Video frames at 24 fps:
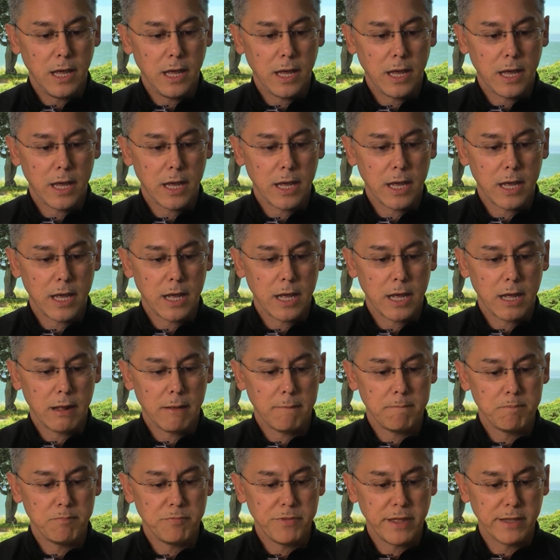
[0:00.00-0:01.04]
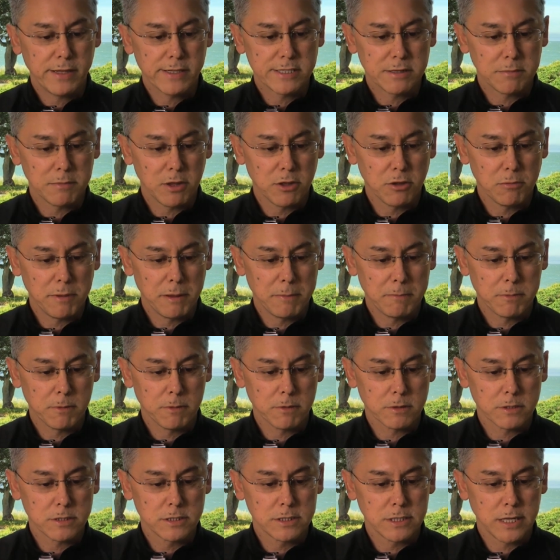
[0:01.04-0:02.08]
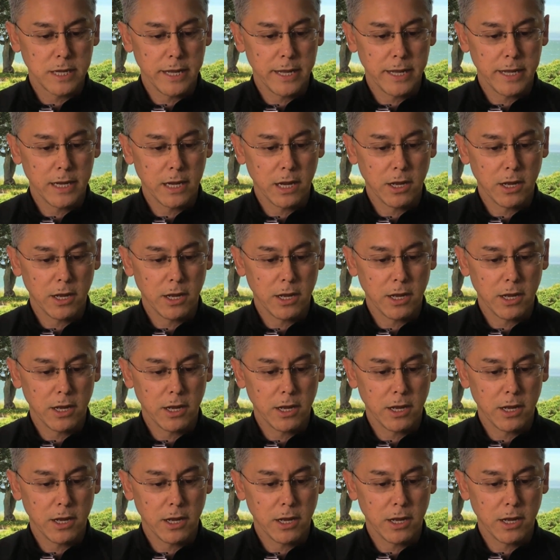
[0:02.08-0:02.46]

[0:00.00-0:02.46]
Then some other people are saying